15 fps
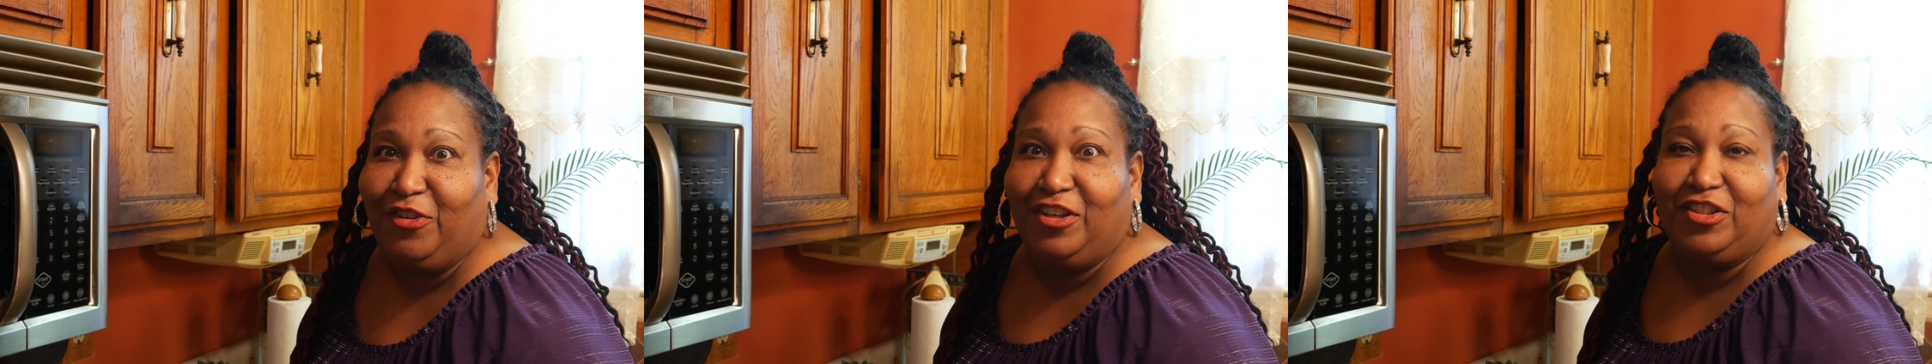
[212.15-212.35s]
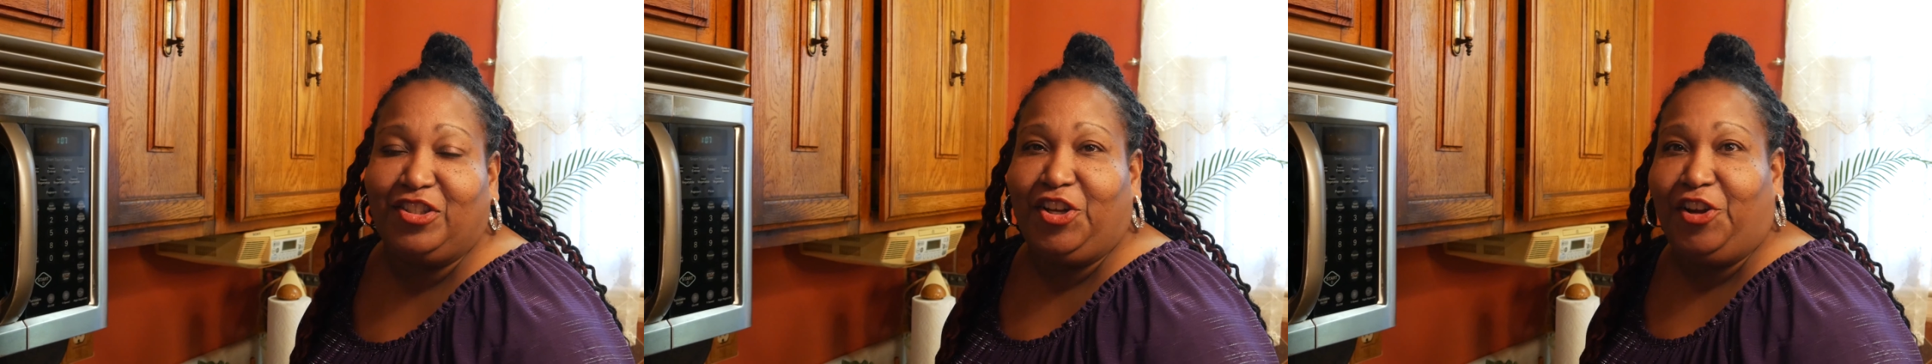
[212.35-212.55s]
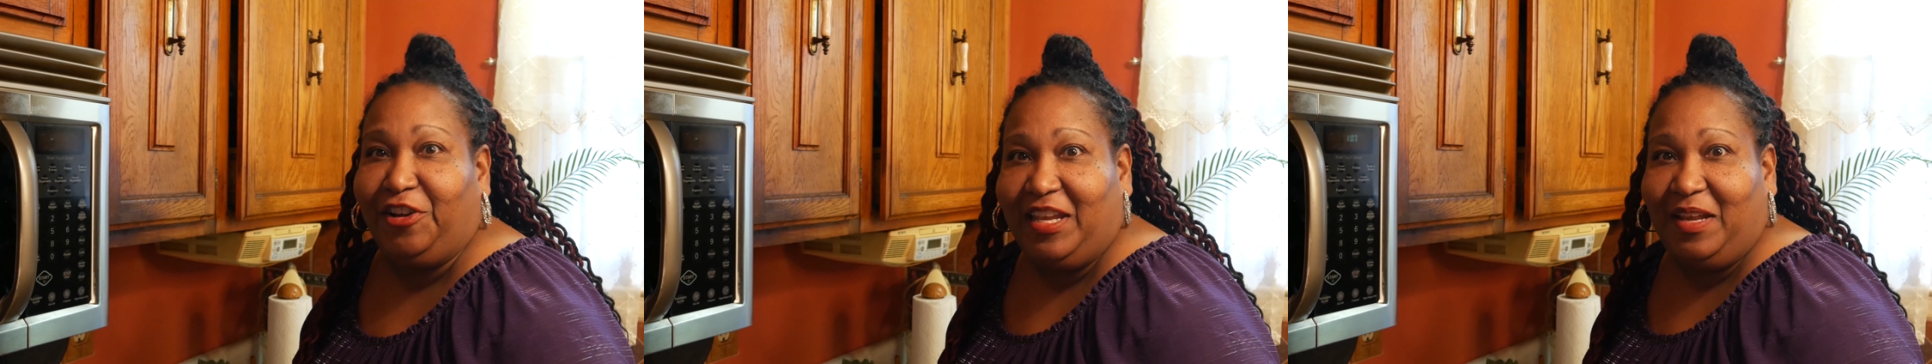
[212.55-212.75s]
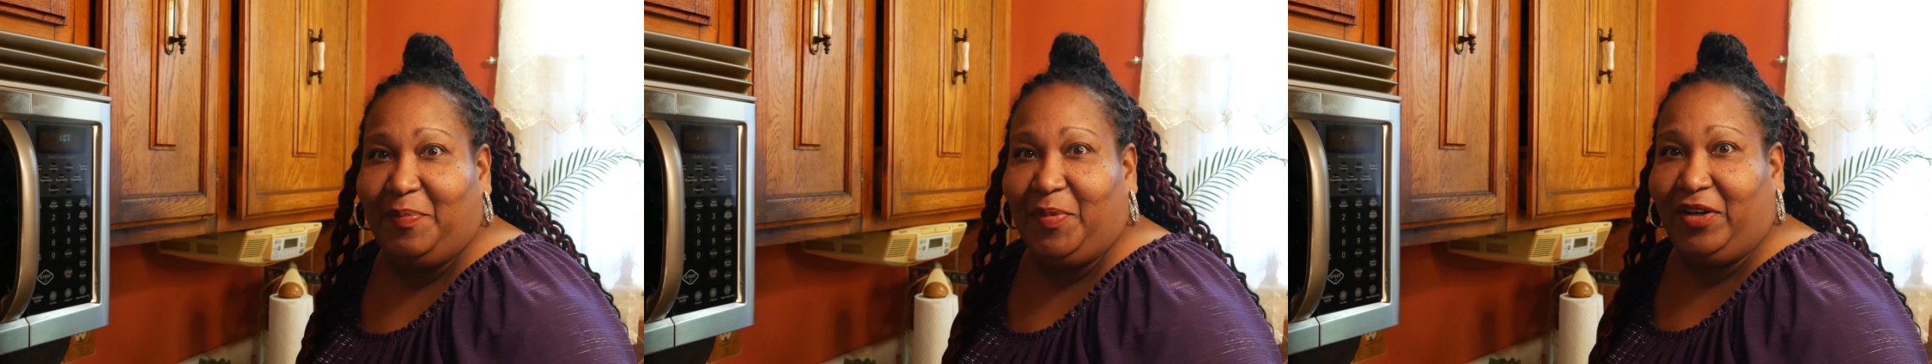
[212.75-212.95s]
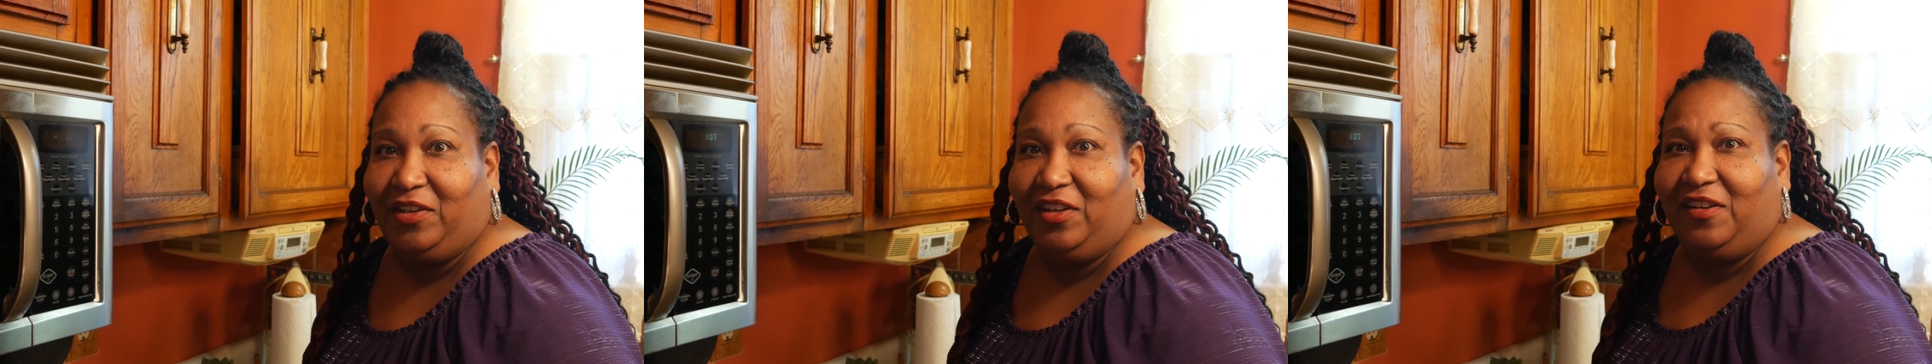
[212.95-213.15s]
or a turkey
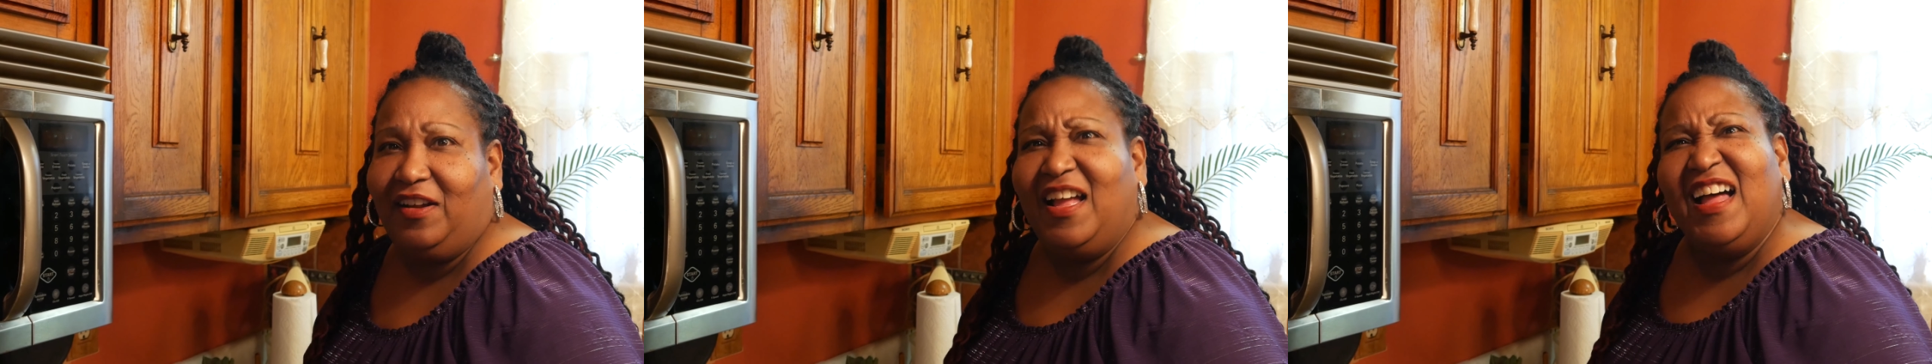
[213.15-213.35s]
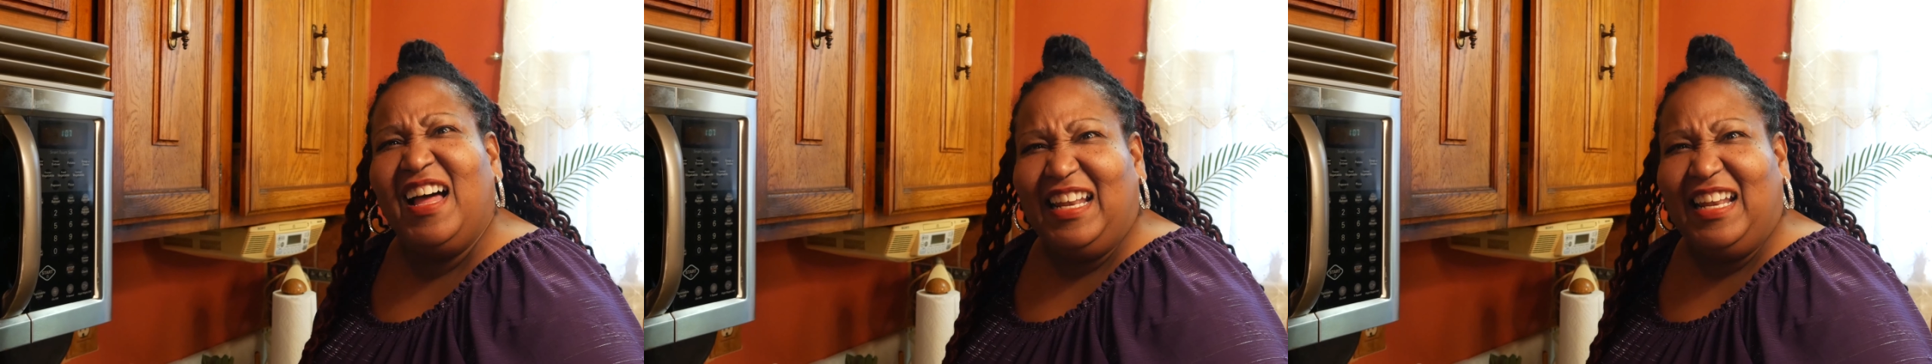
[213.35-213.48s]
burger.